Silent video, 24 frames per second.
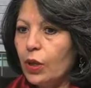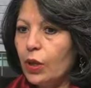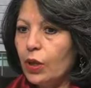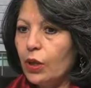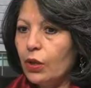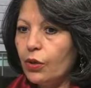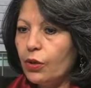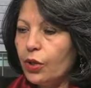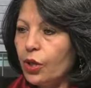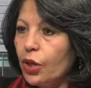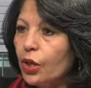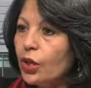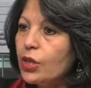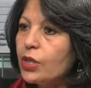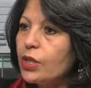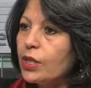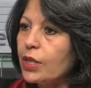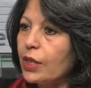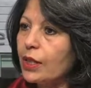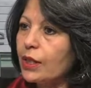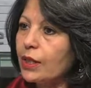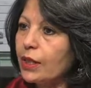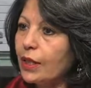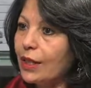
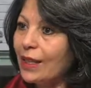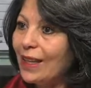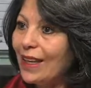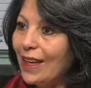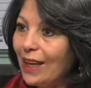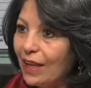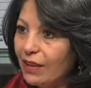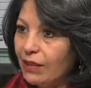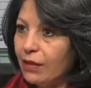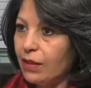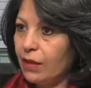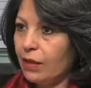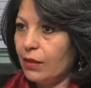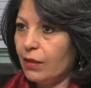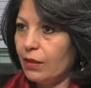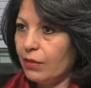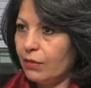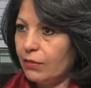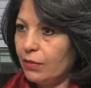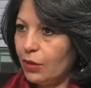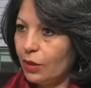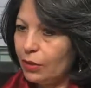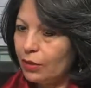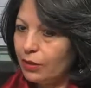rehearsing the ethical,
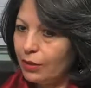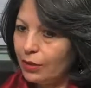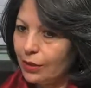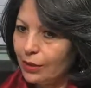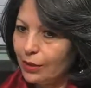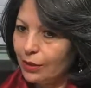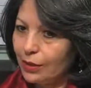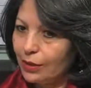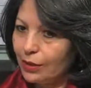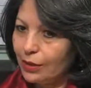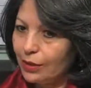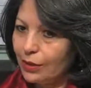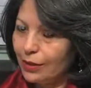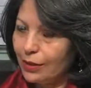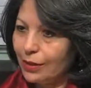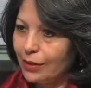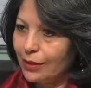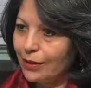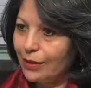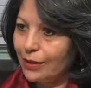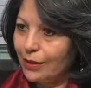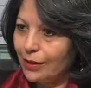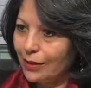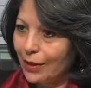not
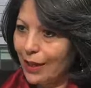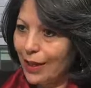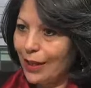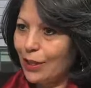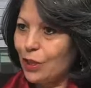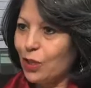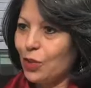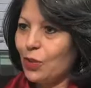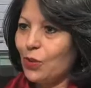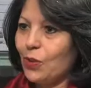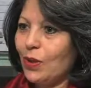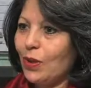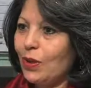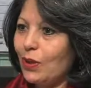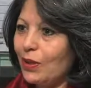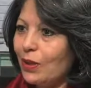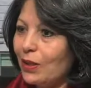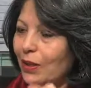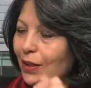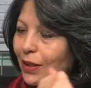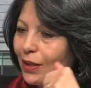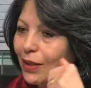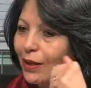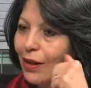the textual
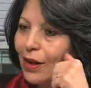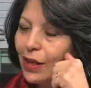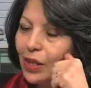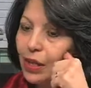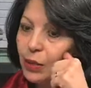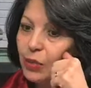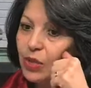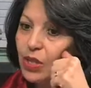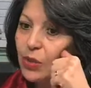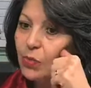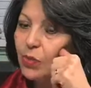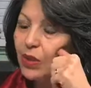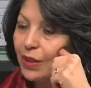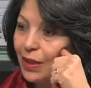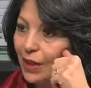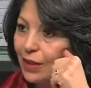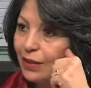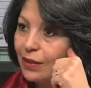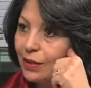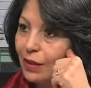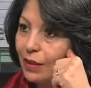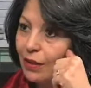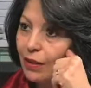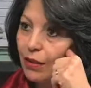arguments, but the
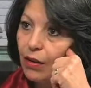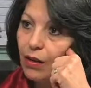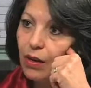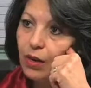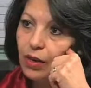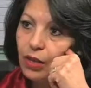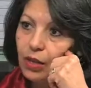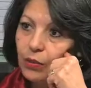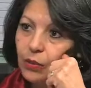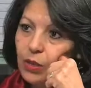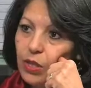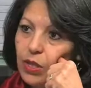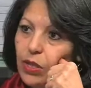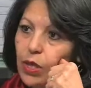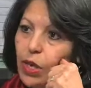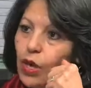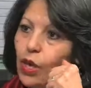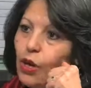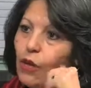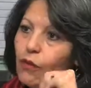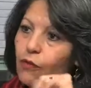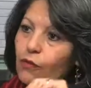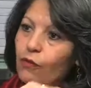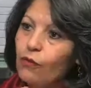ethical arguments
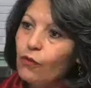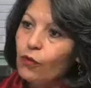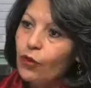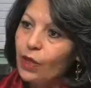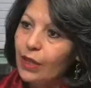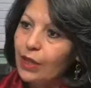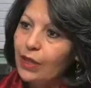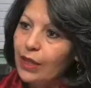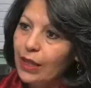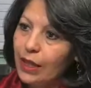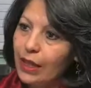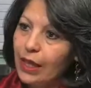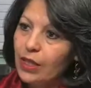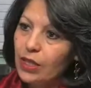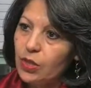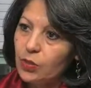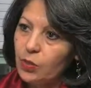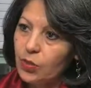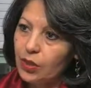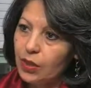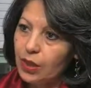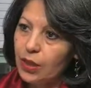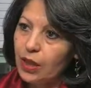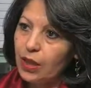for and
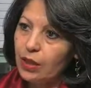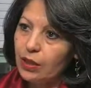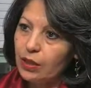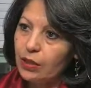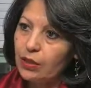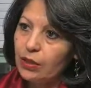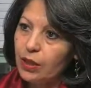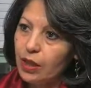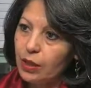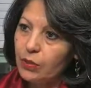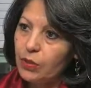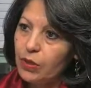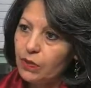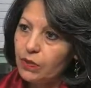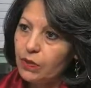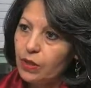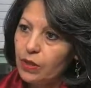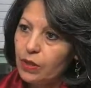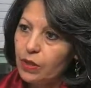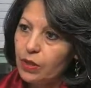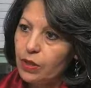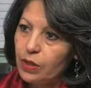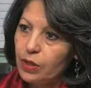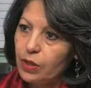against particular types of
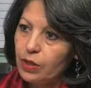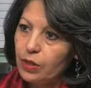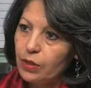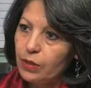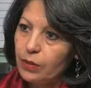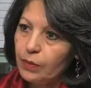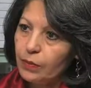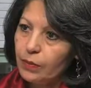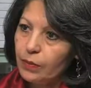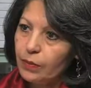decision.